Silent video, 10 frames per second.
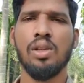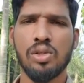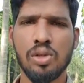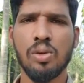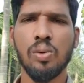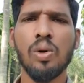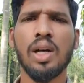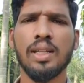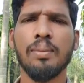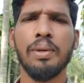So who
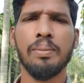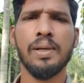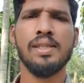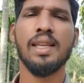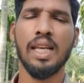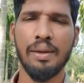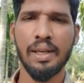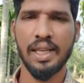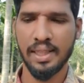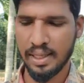are the peoples they
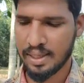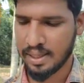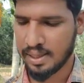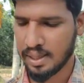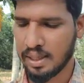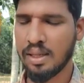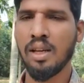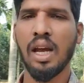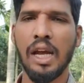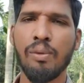living in that region
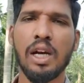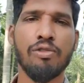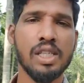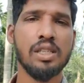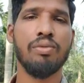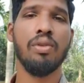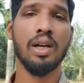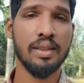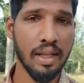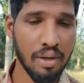and what was the
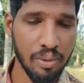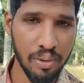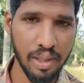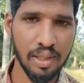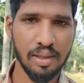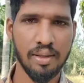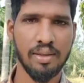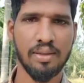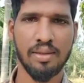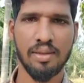work they are doing
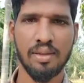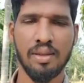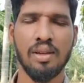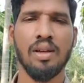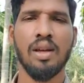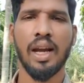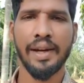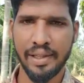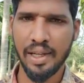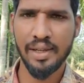
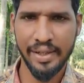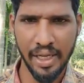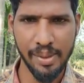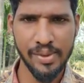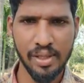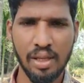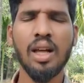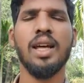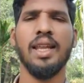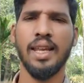and their tribes
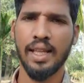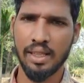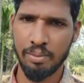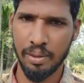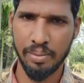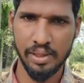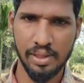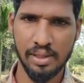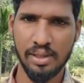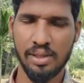or any other
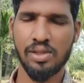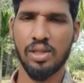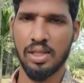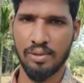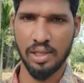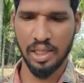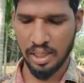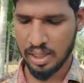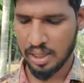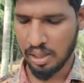peoples. So that
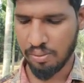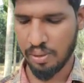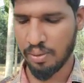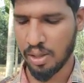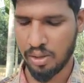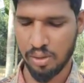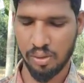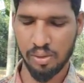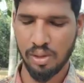only now we want to know.